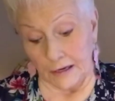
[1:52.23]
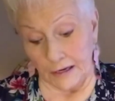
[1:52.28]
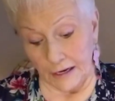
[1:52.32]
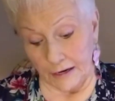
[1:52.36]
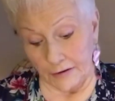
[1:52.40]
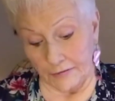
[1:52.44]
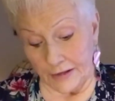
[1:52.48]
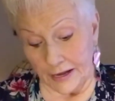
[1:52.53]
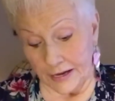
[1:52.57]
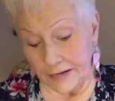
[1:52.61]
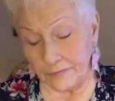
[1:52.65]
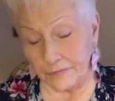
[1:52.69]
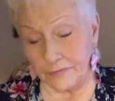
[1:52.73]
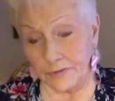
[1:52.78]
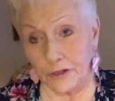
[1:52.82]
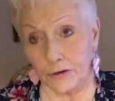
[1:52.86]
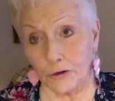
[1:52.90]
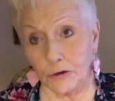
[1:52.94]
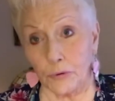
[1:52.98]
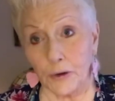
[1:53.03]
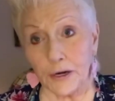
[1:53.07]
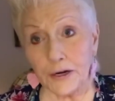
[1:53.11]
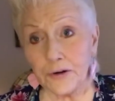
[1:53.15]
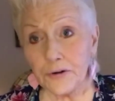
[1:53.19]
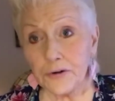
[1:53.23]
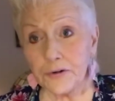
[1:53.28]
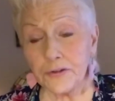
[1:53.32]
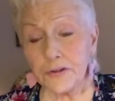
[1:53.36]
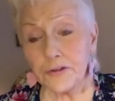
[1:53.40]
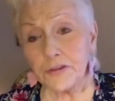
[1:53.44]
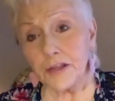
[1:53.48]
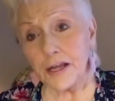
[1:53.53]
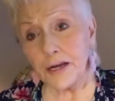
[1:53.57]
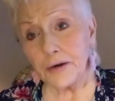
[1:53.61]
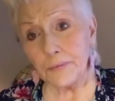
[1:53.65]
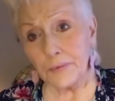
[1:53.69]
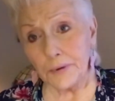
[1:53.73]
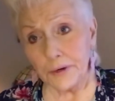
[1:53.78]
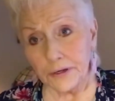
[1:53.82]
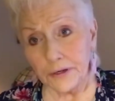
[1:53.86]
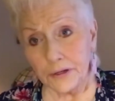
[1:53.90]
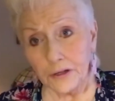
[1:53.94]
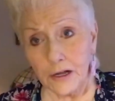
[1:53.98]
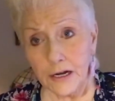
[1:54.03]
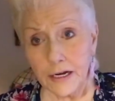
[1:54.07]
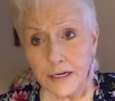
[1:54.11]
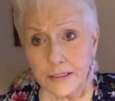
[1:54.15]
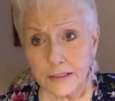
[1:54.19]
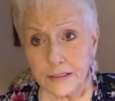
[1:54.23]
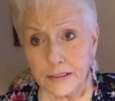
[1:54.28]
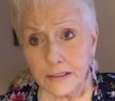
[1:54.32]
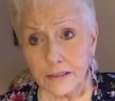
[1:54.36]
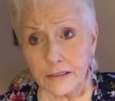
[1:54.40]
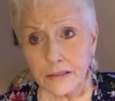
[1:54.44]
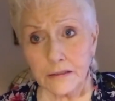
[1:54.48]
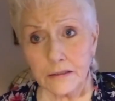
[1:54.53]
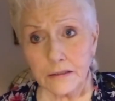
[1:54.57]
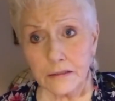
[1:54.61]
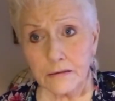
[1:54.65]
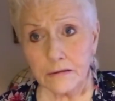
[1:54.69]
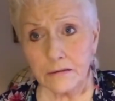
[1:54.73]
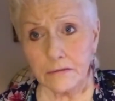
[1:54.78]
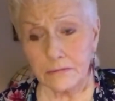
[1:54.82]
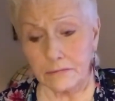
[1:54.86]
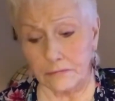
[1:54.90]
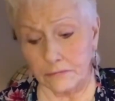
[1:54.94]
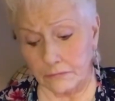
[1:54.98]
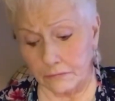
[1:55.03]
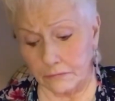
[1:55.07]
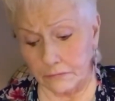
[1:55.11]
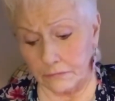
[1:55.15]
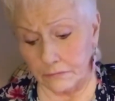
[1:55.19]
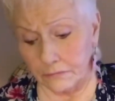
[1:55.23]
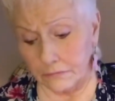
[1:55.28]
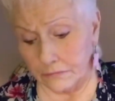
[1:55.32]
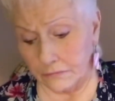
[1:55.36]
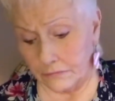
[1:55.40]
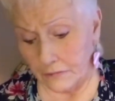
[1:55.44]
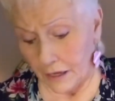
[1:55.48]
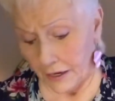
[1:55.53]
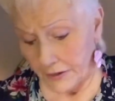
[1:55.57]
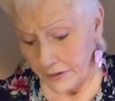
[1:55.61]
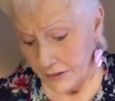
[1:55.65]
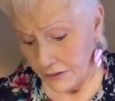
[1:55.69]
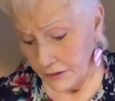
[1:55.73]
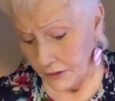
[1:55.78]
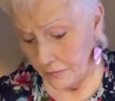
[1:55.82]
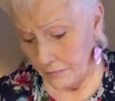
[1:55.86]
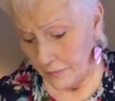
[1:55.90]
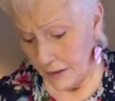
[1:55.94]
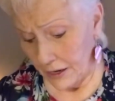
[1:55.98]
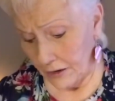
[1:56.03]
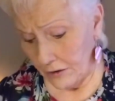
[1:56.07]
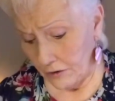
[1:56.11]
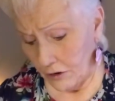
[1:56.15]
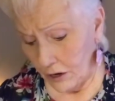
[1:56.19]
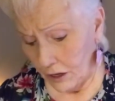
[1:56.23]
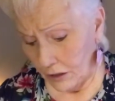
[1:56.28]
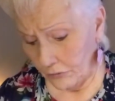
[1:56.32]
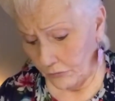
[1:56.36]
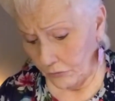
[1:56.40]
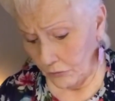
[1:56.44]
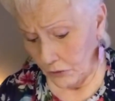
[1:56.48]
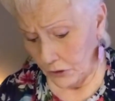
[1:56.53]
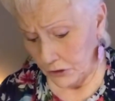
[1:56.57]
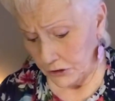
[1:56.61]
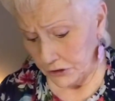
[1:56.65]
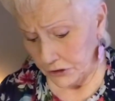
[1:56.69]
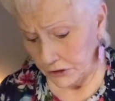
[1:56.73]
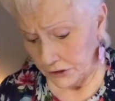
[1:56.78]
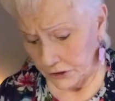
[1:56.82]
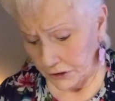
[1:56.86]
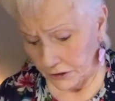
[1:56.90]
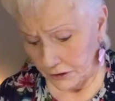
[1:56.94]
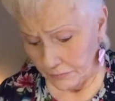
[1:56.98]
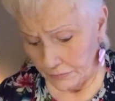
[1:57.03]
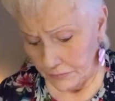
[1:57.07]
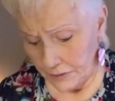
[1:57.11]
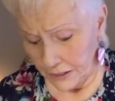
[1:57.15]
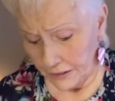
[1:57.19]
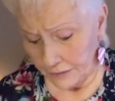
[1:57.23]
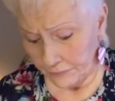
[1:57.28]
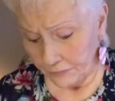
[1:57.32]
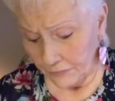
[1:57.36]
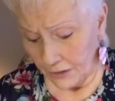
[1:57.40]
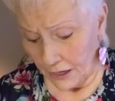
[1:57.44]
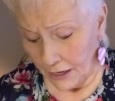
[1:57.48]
And the quicker that they realize this, I think the better all of Washington will be.